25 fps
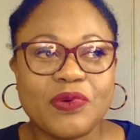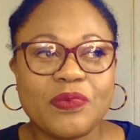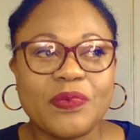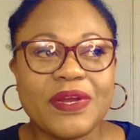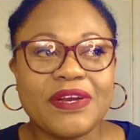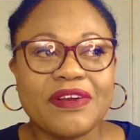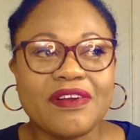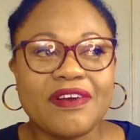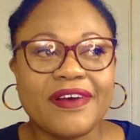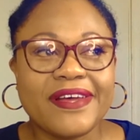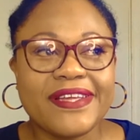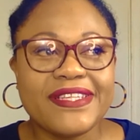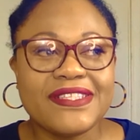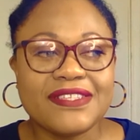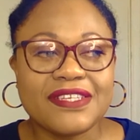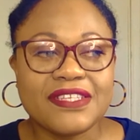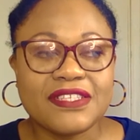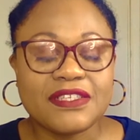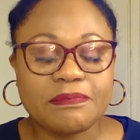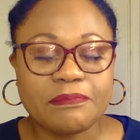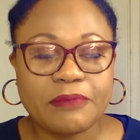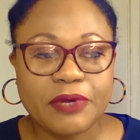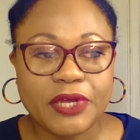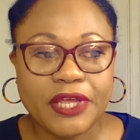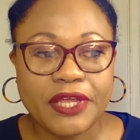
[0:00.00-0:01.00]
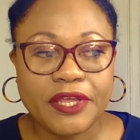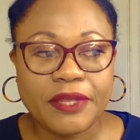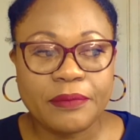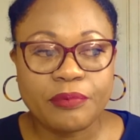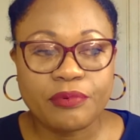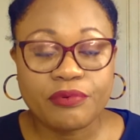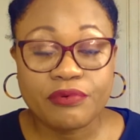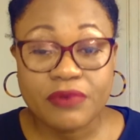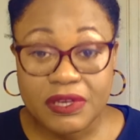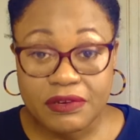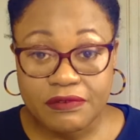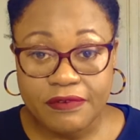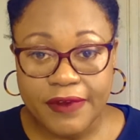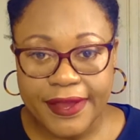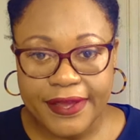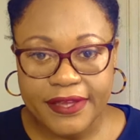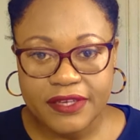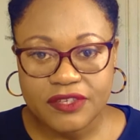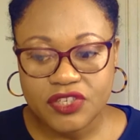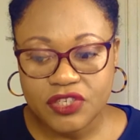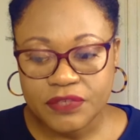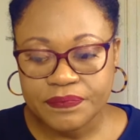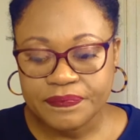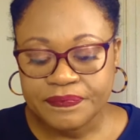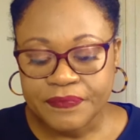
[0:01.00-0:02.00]
When I did my
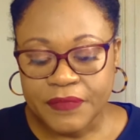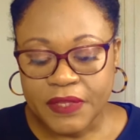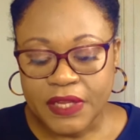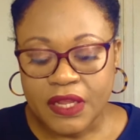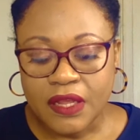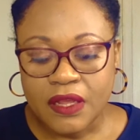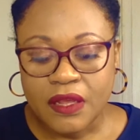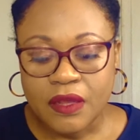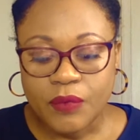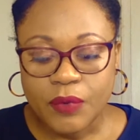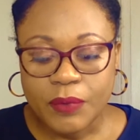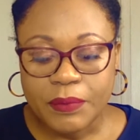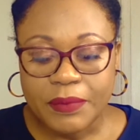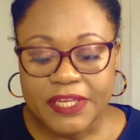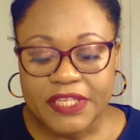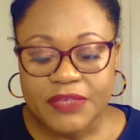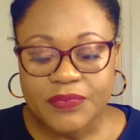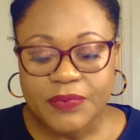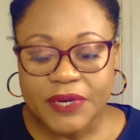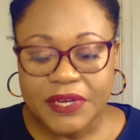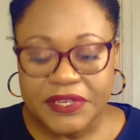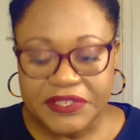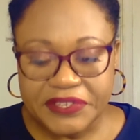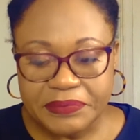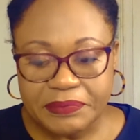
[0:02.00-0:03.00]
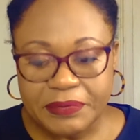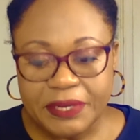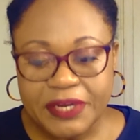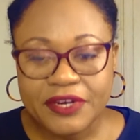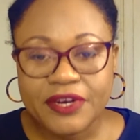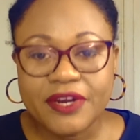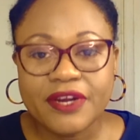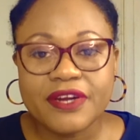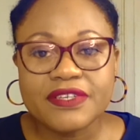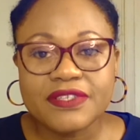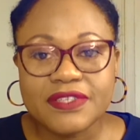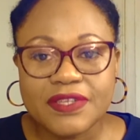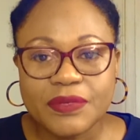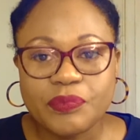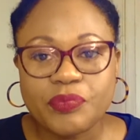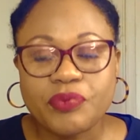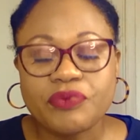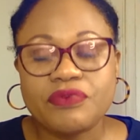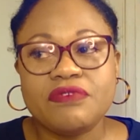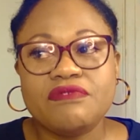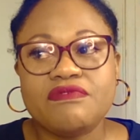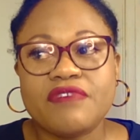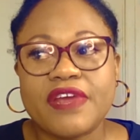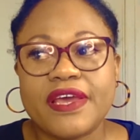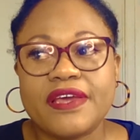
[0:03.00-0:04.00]
pre-reg, when I did my nursing
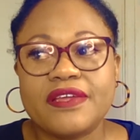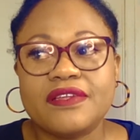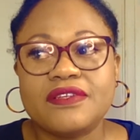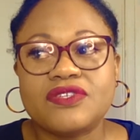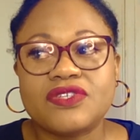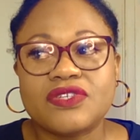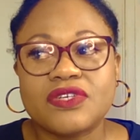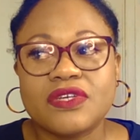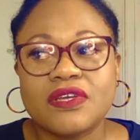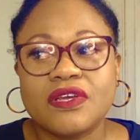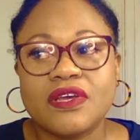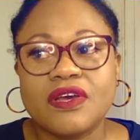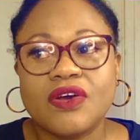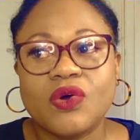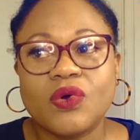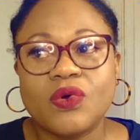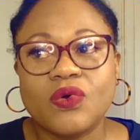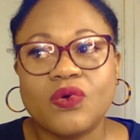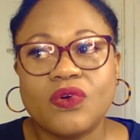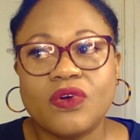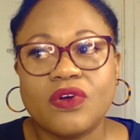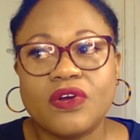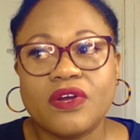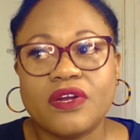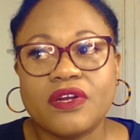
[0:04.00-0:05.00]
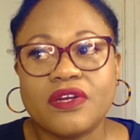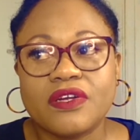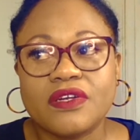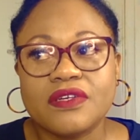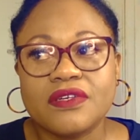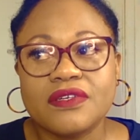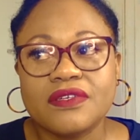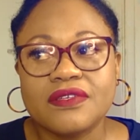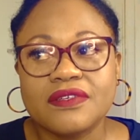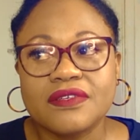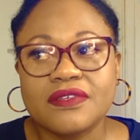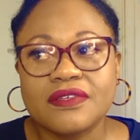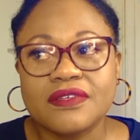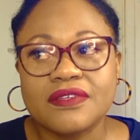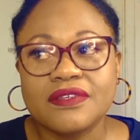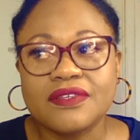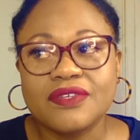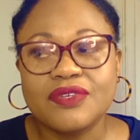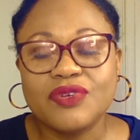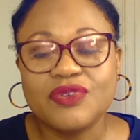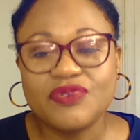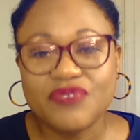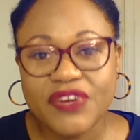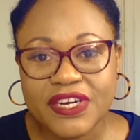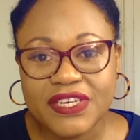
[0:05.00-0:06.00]
pre-reg, or
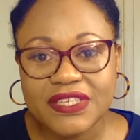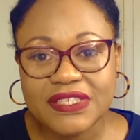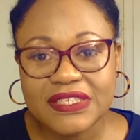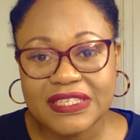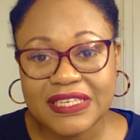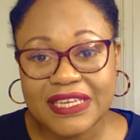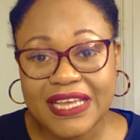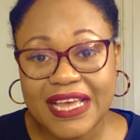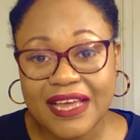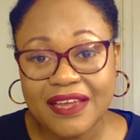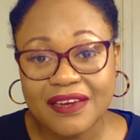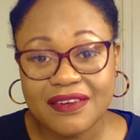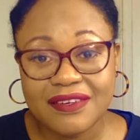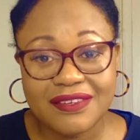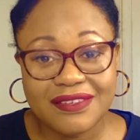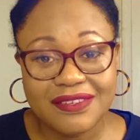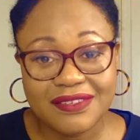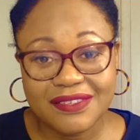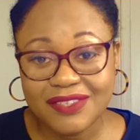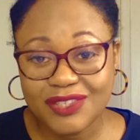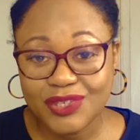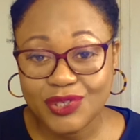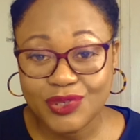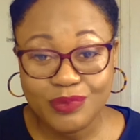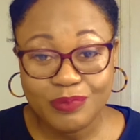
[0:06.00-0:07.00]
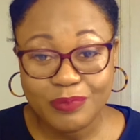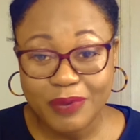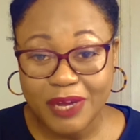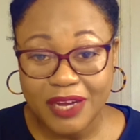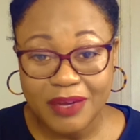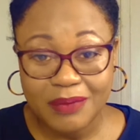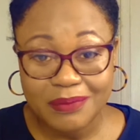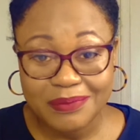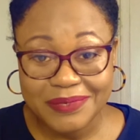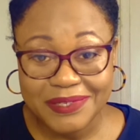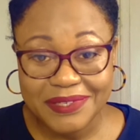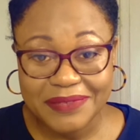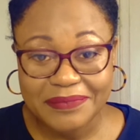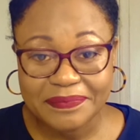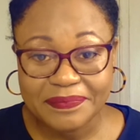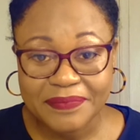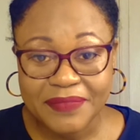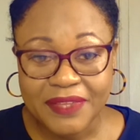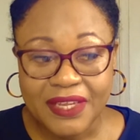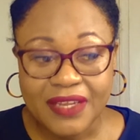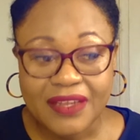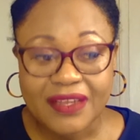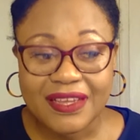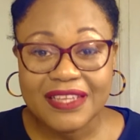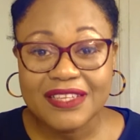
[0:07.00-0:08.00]
university had 2 pubs,
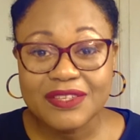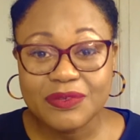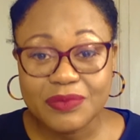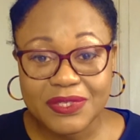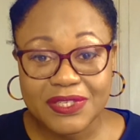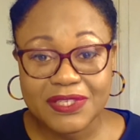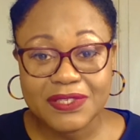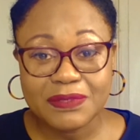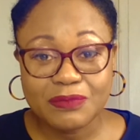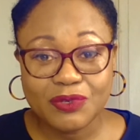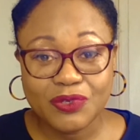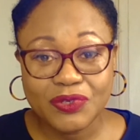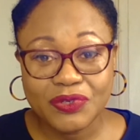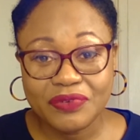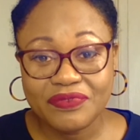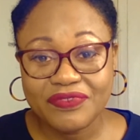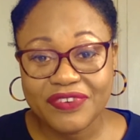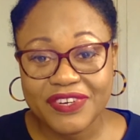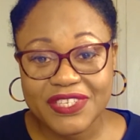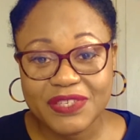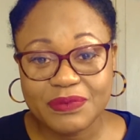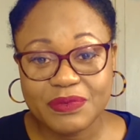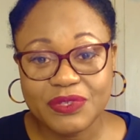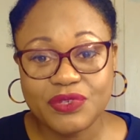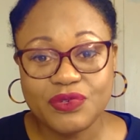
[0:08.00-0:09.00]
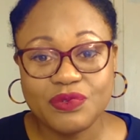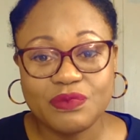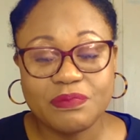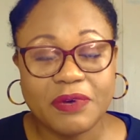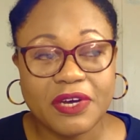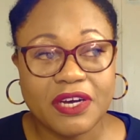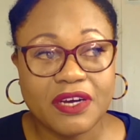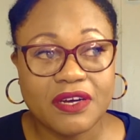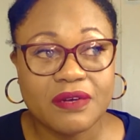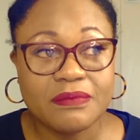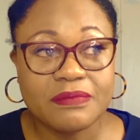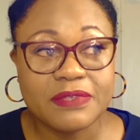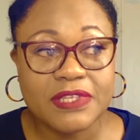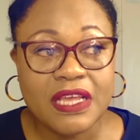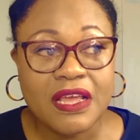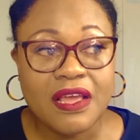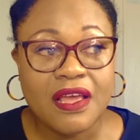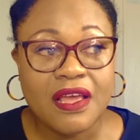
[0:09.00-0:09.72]
and it was a small university with 2 pubs.